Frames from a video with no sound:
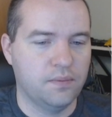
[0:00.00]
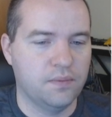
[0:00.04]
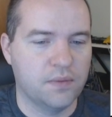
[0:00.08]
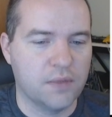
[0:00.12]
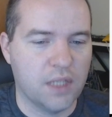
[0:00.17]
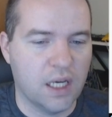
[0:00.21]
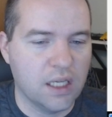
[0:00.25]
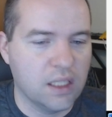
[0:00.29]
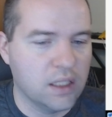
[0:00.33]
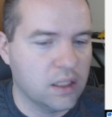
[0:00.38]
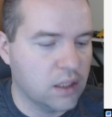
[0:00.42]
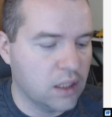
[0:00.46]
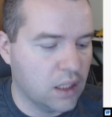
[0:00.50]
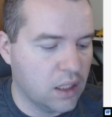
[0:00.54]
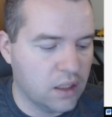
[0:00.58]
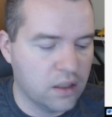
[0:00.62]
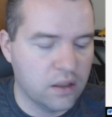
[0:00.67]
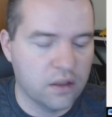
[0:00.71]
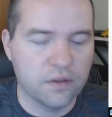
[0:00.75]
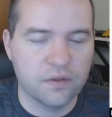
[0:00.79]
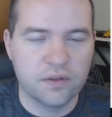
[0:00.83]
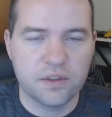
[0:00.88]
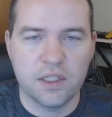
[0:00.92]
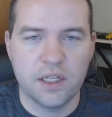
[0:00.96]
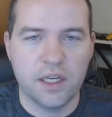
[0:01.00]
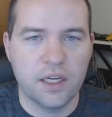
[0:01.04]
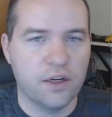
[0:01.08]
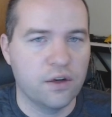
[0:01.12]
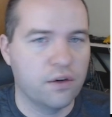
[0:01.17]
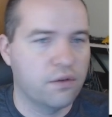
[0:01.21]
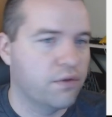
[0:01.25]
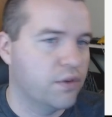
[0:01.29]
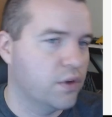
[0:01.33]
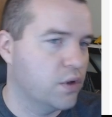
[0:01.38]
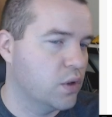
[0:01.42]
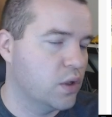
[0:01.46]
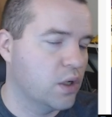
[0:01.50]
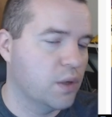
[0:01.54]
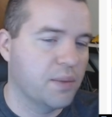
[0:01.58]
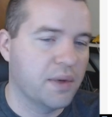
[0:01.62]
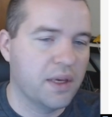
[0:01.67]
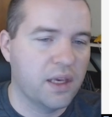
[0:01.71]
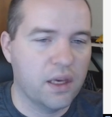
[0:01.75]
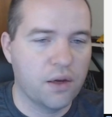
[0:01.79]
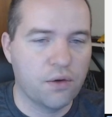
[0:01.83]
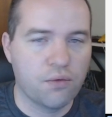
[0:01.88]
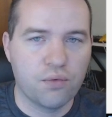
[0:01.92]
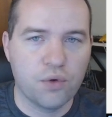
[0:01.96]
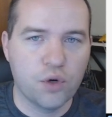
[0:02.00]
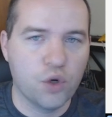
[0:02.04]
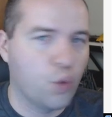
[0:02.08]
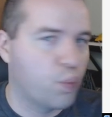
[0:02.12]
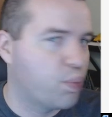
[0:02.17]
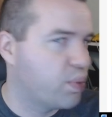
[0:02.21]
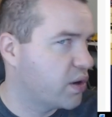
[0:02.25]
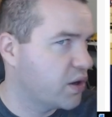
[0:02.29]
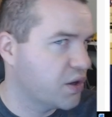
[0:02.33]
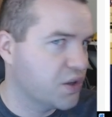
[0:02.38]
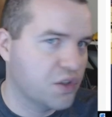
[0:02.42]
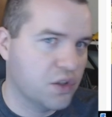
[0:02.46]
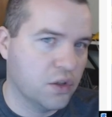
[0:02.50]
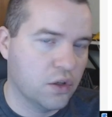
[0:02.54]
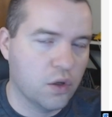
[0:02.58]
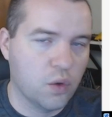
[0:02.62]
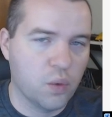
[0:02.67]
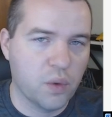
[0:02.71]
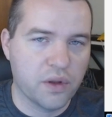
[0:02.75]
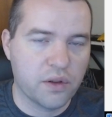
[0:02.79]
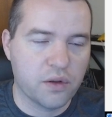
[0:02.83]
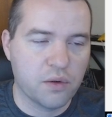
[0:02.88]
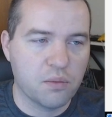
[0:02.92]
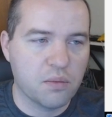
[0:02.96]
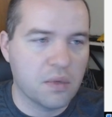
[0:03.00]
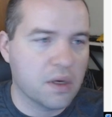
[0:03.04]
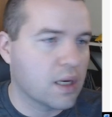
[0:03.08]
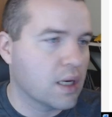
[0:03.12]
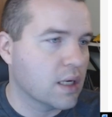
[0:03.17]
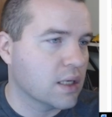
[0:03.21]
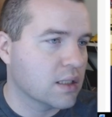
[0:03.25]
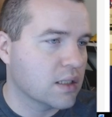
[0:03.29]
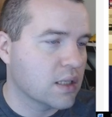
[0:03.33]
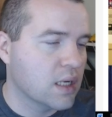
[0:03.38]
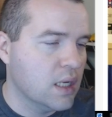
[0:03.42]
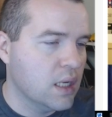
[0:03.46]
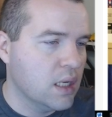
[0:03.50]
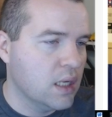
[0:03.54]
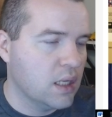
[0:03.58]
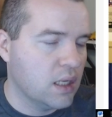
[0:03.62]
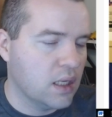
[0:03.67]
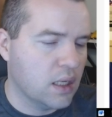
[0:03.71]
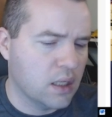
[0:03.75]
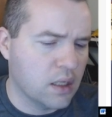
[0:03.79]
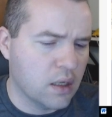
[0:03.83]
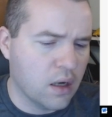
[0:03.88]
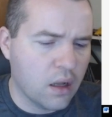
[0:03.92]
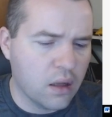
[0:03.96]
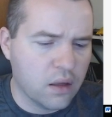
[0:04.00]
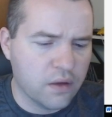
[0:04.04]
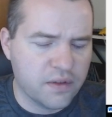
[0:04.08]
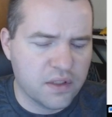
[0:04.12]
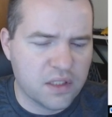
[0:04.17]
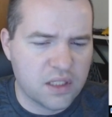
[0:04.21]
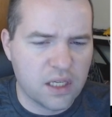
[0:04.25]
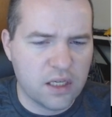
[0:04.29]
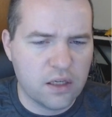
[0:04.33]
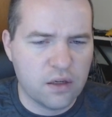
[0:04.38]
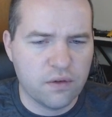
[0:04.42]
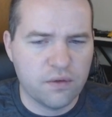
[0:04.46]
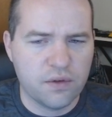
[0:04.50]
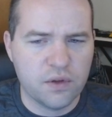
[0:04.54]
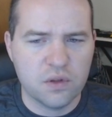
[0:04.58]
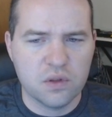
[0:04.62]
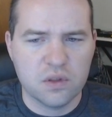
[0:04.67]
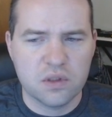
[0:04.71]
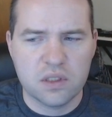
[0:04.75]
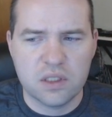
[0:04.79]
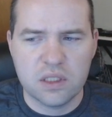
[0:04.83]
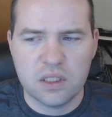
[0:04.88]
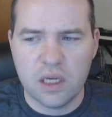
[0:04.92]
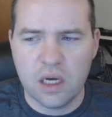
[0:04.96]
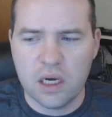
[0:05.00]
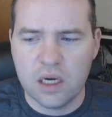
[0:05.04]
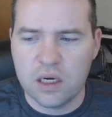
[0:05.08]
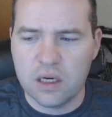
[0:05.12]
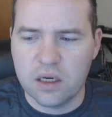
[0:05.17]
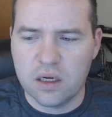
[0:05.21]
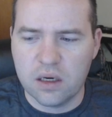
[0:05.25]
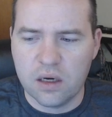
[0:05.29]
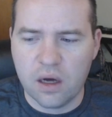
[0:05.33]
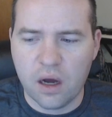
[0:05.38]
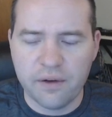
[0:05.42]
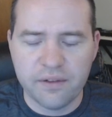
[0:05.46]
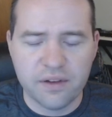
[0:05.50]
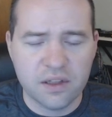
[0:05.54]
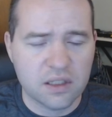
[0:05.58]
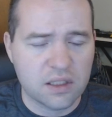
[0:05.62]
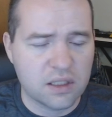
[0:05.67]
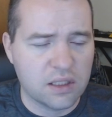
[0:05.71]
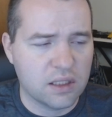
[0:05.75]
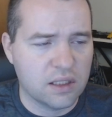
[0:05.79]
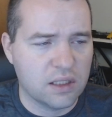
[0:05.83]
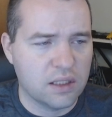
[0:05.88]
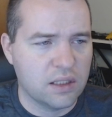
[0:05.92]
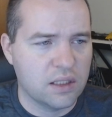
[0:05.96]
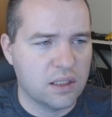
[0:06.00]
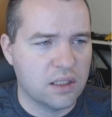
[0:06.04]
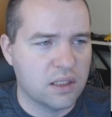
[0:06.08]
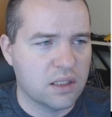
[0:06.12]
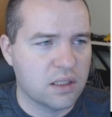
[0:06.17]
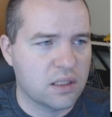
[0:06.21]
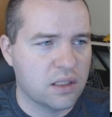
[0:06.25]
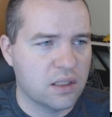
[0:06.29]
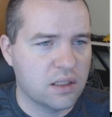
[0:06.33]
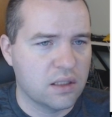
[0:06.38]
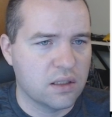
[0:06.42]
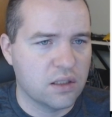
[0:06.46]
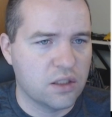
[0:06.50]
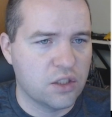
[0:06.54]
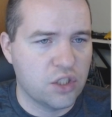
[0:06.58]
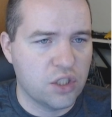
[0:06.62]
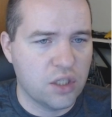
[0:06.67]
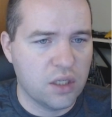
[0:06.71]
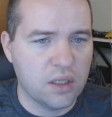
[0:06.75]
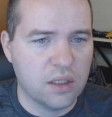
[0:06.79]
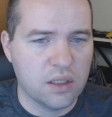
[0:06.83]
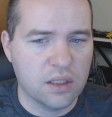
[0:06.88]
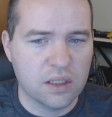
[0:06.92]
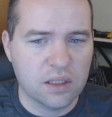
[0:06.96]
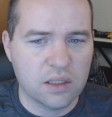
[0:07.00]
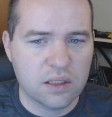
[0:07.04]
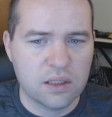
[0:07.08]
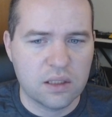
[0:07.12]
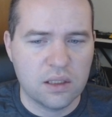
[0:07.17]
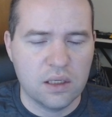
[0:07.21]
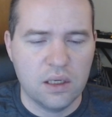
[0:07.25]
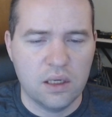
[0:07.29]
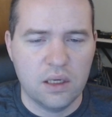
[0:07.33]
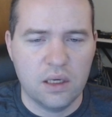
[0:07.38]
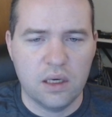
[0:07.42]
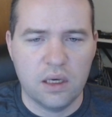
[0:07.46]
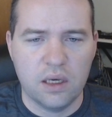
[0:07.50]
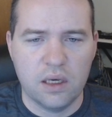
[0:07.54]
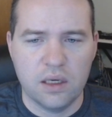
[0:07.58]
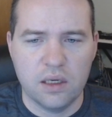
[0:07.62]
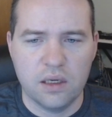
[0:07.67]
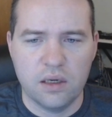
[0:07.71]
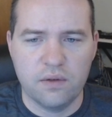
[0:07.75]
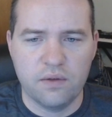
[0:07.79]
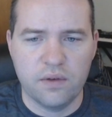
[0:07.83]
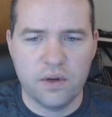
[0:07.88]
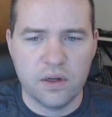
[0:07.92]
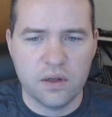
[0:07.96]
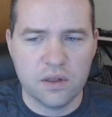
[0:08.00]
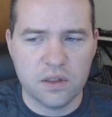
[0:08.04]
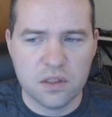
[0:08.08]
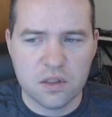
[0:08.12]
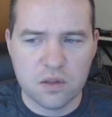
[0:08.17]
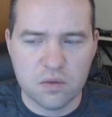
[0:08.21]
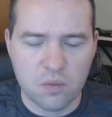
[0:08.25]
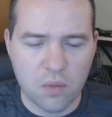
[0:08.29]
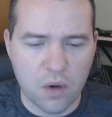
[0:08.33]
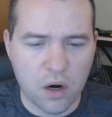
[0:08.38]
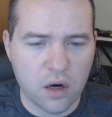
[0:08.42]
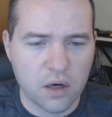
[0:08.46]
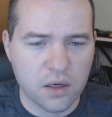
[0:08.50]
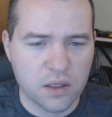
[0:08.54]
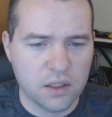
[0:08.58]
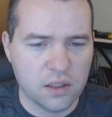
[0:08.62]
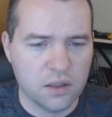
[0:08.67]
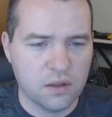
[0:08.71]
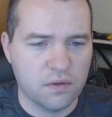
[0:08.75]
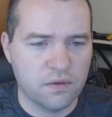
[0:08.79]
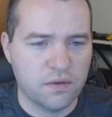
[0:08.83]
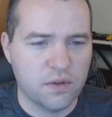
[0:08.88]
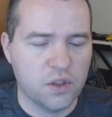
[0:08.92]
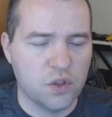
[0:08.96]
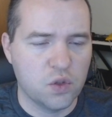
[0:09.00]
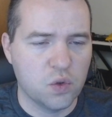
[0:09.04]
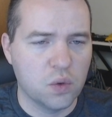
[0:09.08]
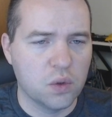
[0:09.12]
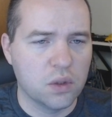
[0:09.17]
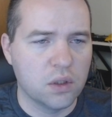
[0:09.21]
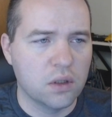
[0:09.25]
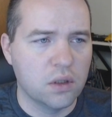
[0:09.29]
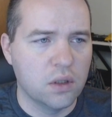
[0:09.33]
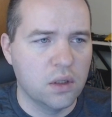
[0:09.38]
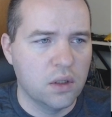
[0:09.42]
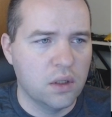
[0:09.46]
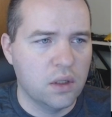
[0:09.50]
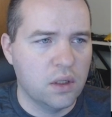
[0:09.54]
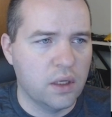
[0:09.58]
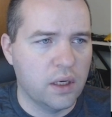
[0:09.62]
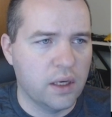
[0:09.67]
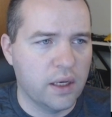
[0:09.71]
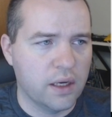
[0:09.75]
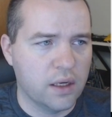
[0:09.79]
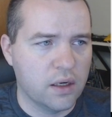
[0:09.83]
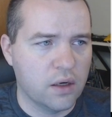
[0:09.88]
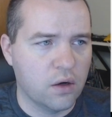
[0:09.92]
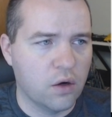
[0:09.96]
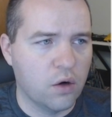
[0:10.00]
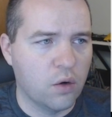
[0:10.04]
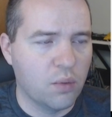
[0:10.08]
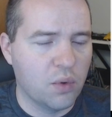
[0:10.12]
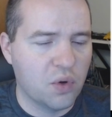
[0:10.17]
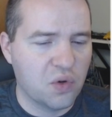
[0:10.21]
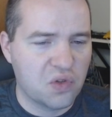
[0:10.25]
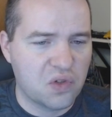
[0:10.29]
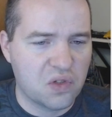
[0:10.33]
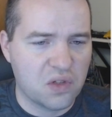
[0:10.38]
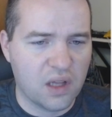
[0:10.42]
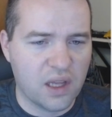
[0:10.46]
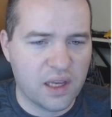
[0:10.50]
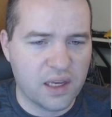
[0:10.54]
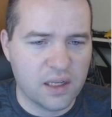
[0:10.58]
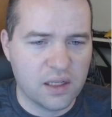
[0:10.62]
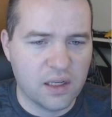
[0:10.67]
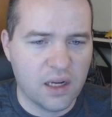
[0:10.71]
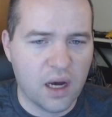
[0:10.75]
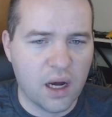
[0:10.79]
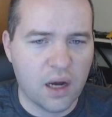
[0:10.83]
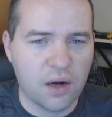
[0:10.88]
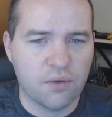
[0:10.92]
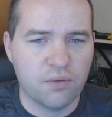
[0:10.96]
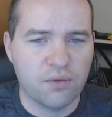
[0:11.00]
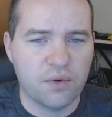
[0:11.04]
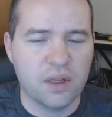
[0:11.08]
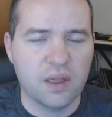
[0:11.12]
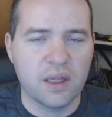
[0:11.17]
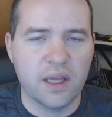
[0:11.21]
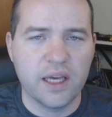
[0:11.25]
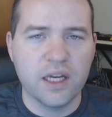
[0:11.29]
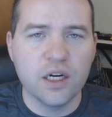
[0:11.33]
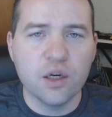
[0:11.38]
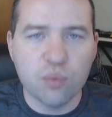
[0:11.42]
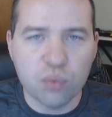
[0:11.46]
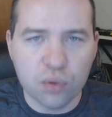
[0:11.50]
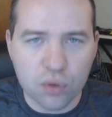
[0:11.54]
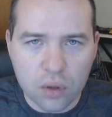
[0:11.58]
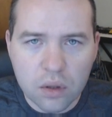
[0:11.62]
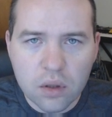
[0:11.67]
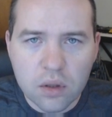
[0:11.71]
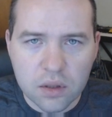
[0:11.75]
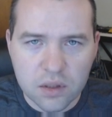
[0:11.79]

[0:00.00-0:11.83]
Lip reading: I'd love to interview him and get real personal with him, because in all of his interviews, obviously he's a genius and a very smart individual, and almost like not relatable.